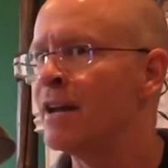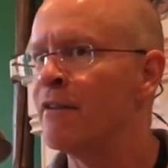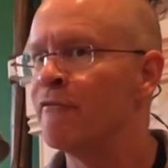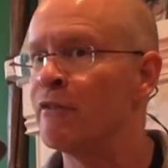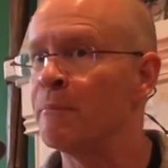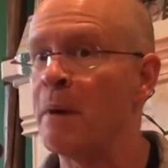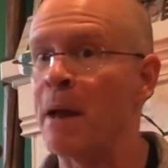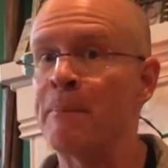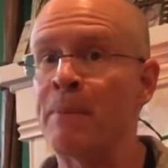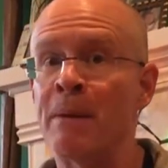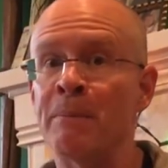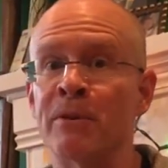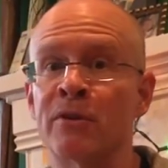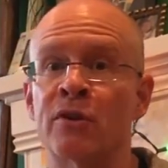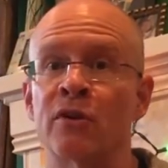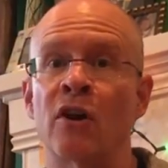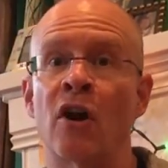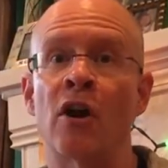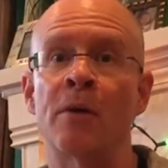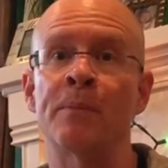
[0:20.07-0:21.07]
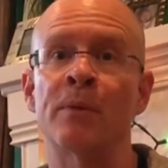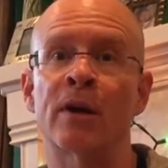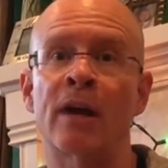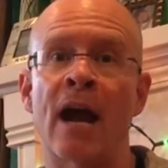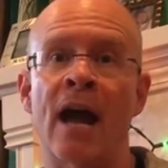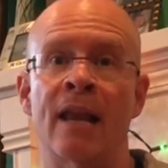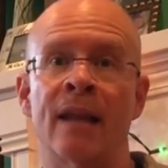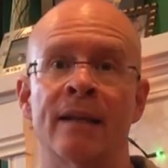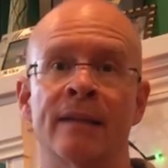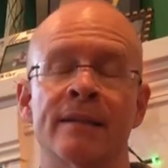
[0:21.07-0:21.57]
publisher,
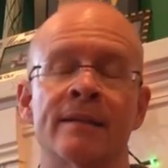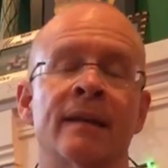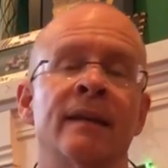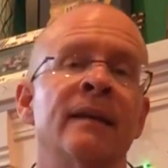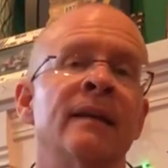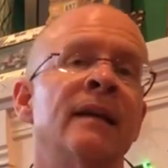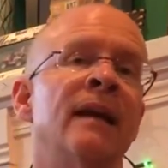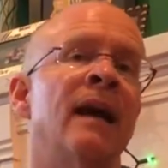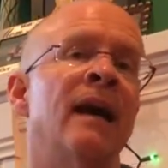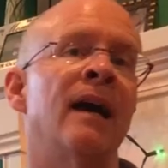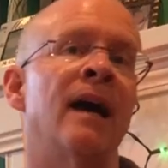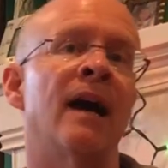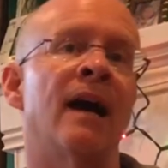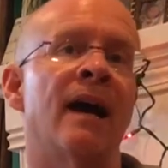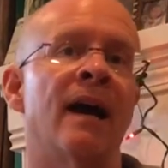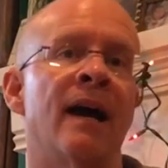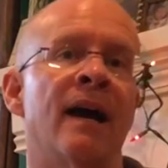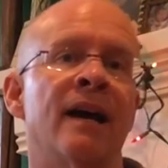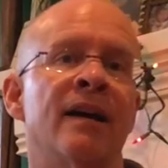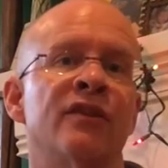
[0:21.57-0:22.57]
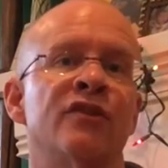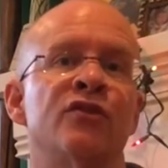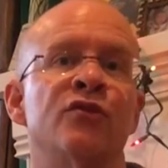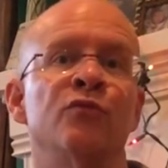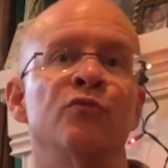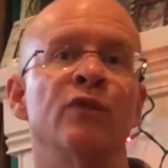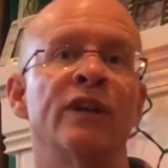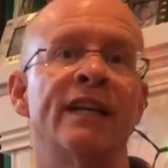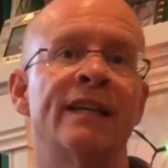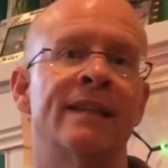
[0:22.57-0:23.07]
HarperCollins, to
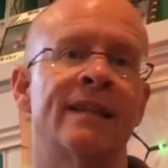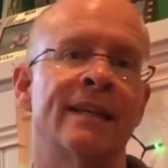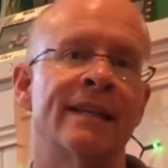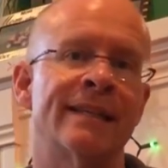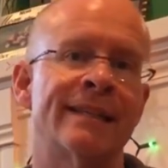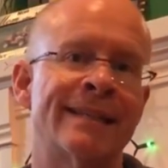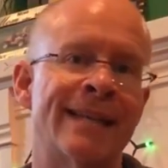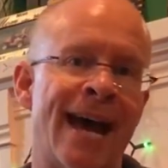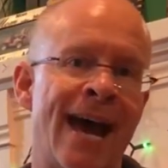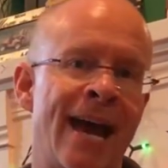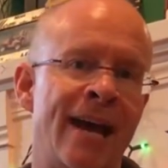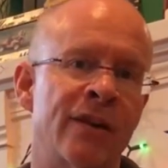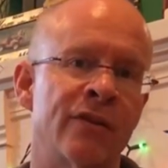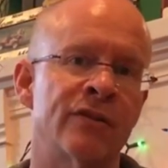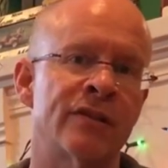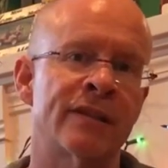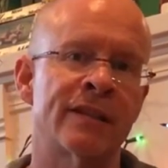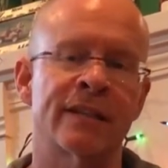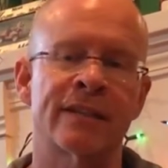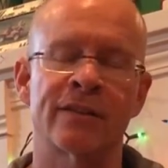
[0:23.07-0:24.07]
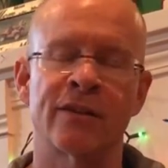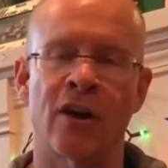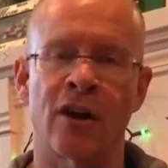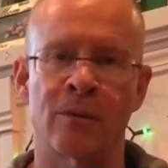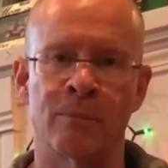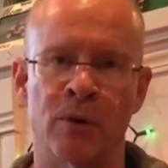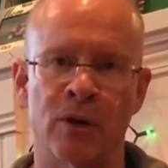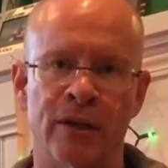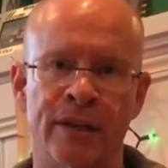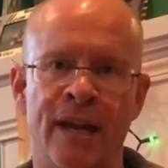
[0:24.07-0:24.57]
read the entire Stick Dog
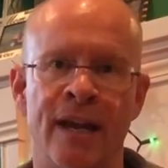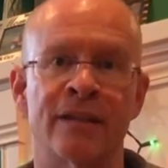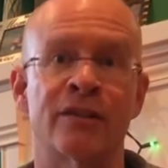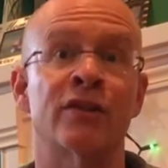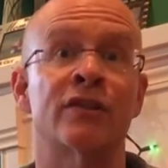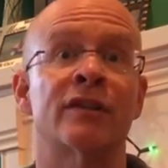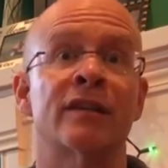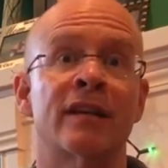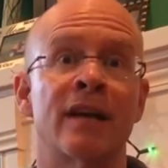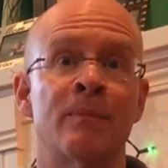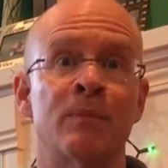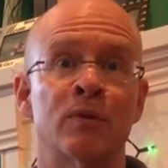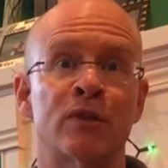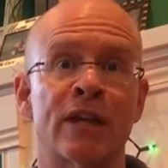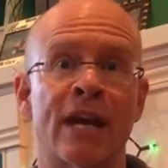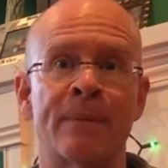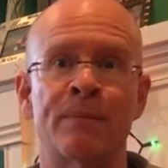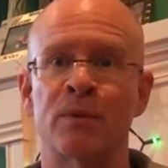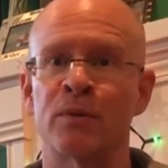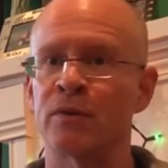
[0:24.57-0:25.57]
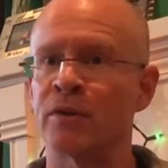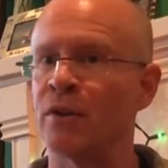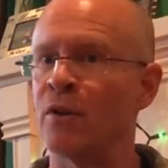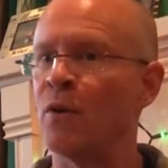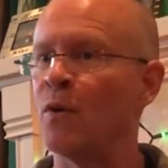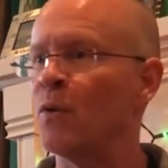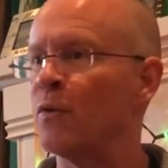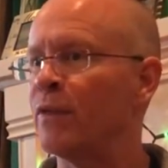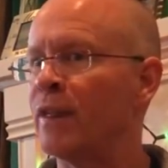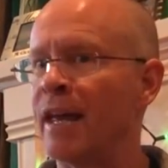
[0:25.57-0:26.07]
book, not just a couple chapters, the
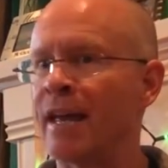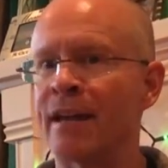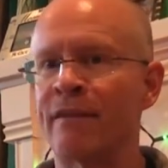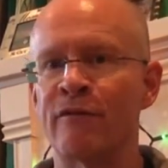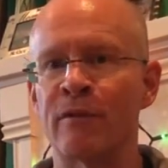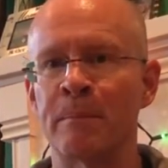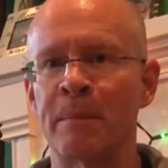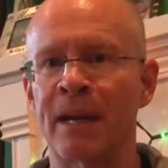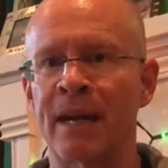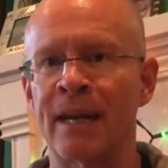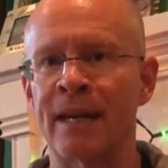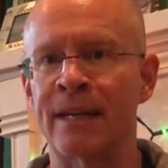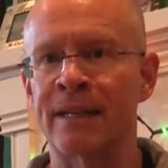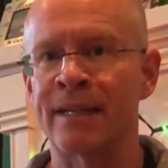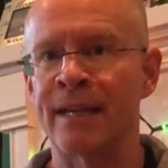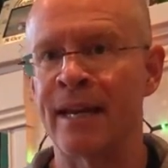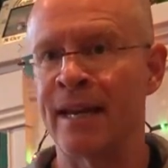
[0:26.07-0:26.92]
whole thing from beginning to